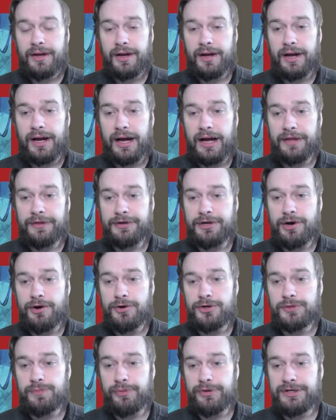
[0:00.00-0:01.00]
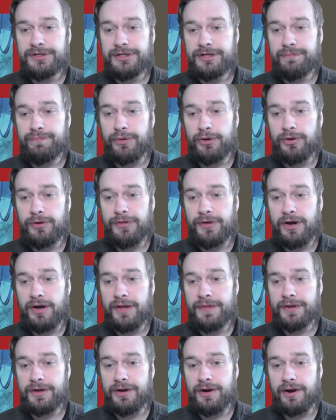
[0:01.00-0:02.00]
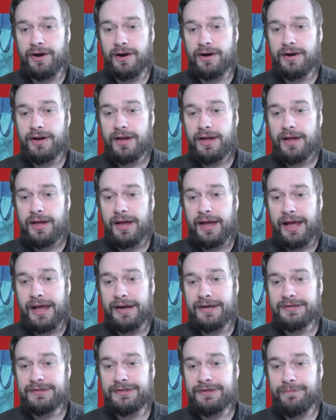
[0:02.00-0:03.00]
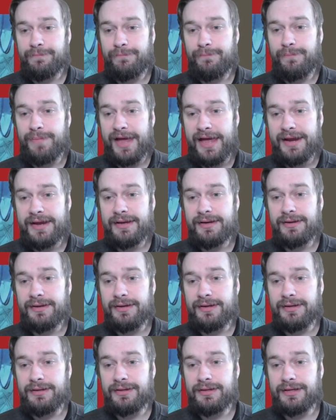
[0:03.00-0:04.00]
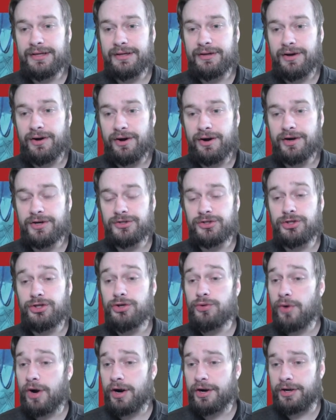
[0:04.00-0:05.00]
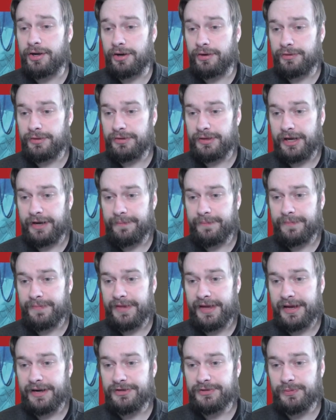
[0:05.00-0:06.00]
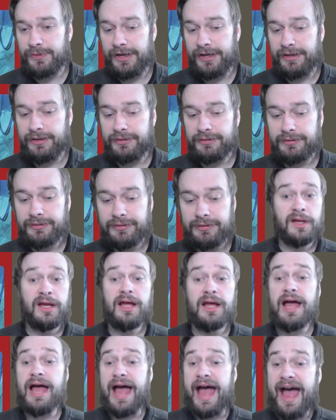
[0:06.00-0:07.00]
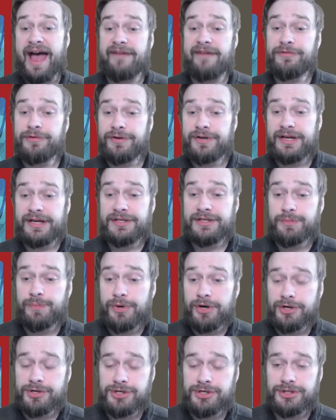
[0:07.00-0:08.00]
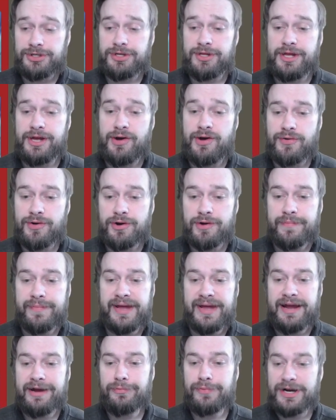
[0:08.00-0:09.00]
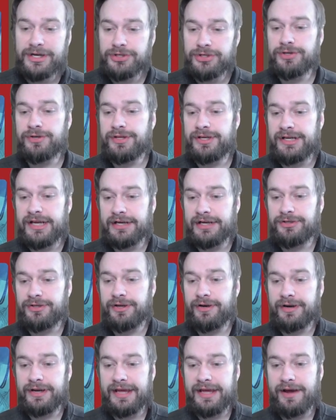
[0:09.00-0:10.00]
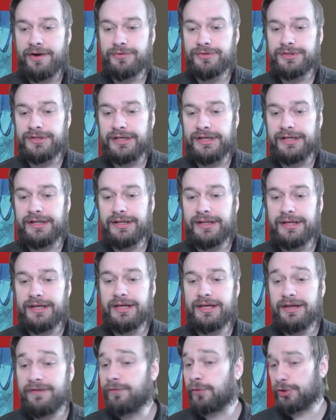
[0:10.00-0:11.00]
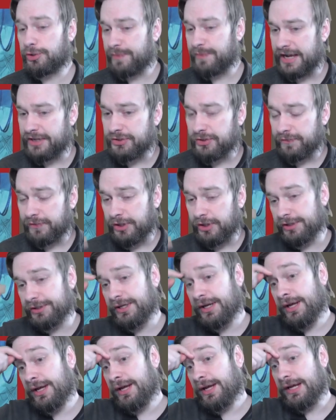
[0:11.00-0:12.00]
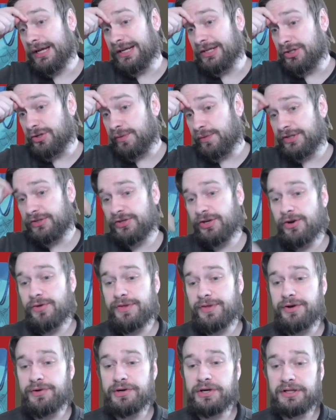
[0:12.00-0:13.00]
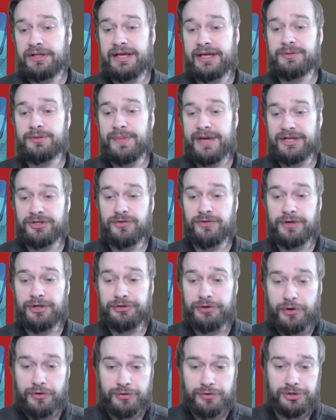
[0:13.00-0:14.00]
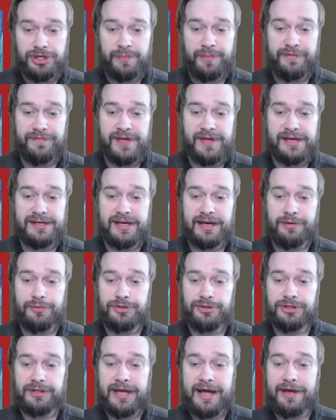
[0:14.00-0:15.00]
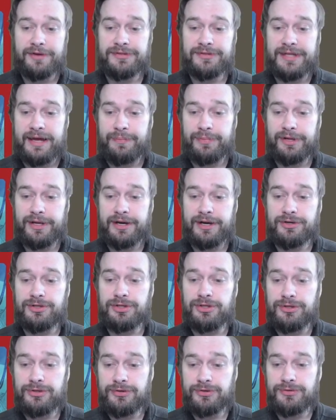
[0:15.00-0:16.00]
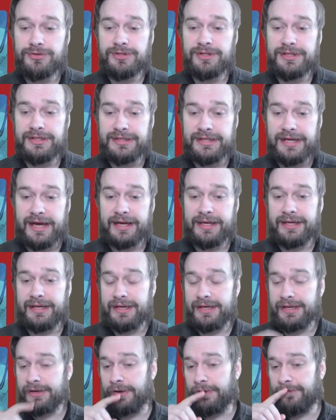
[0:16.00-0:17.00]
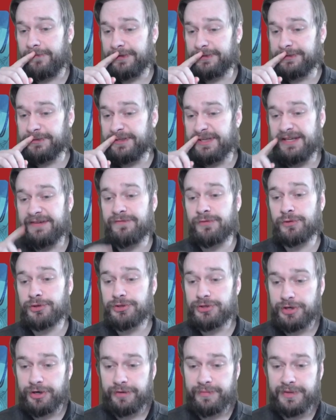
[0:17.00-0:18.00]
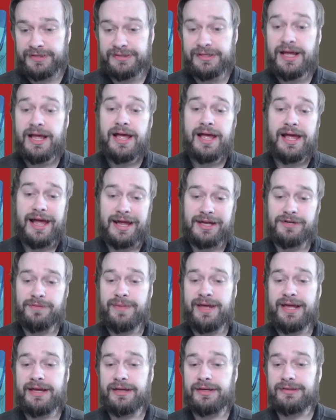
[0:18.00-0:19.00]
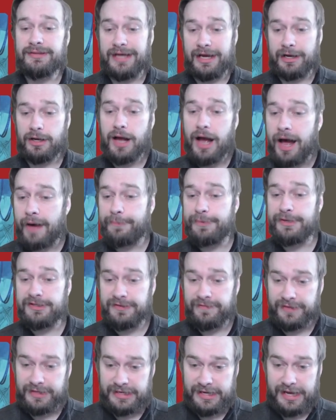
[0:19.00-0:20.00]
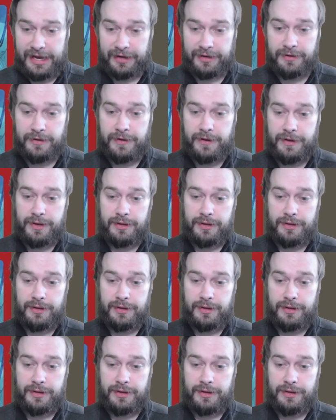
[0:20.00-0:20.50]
The code is printed both on the card and is embedded in the card's QR code. Yep, that as well. After a deck is purchased, the owner may register the deck to their account in the Keyforge Master Vault. In doing so, the owner claims Master Vault ownership of that deck, which allows that player to use the deck in official Keyforge tournaments and to make deck copies of the deck.